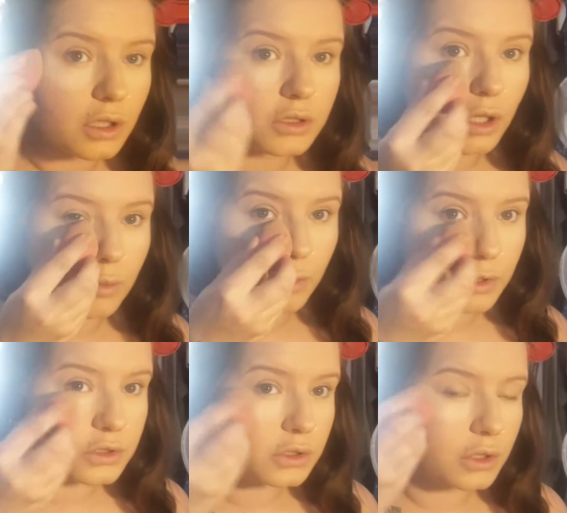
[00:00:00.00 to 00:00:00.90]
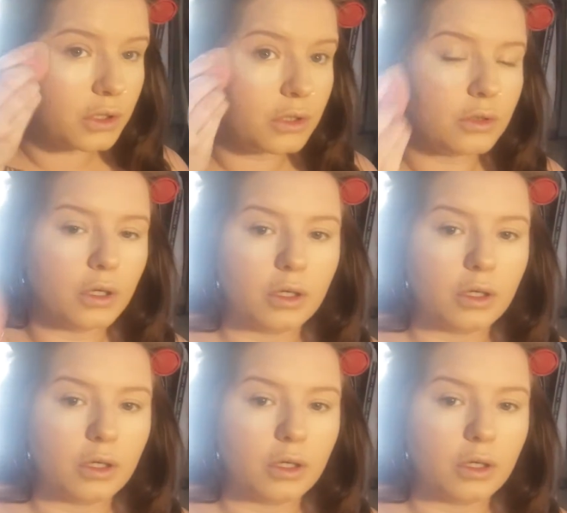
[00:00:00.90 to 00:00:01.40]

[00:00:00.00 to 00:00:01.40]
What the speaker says: I don't want to